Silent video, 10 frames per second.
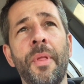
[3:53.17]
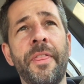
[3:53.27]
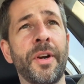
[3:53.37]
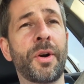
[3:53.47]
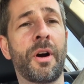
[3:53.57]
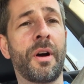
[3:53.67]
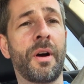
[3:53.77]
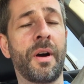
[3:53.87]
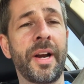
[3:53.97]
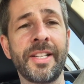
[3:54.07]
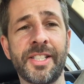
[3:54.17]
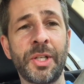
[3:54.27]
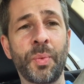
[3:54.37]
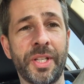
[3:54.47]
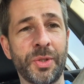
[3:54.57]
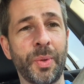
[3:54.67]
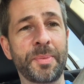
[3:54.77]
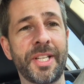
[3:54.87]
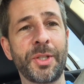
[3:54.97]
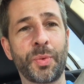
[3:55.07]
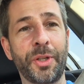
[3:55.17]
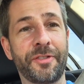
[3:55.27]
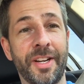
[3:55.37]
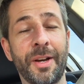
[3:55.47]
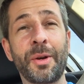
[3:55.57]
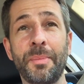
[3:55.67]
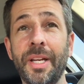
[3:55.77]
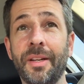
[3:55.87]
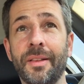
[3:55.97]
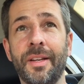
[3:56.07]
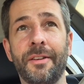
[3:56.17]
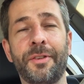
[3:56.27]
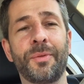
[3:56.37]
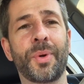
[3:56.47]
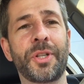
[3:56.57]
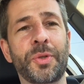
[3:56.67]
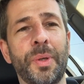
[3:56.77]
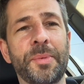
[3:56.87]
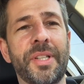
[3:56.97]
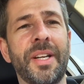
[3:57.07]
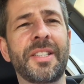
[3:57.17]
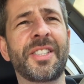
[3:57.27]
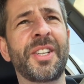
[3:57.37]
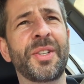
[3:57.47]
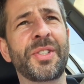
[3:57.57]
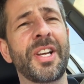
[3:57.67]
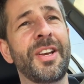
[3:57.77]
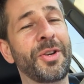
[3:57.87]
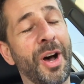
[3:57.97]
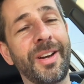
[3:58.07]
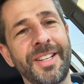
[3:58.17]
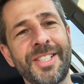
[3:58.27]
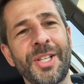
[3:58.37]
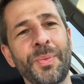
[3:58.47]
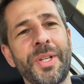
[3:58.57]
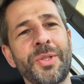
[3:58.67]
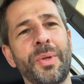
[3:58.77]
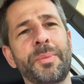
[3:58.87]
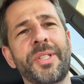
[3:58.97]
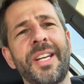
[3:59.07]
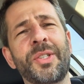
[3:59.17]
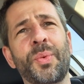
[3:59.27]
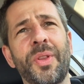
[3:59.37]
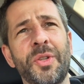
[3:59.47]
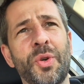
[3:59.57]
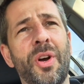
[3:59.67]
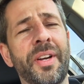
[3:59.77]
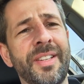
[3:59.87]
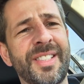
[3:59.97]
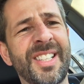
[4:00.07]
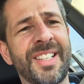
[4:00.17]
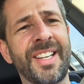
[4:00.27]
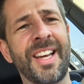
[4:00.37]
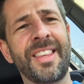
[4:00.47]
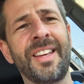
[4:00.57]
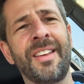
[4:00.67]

There are instant win sweepstakes where you find out immediately if you've won a sweepstakes. There's non-instant win sweepstakes where the drawing is done at the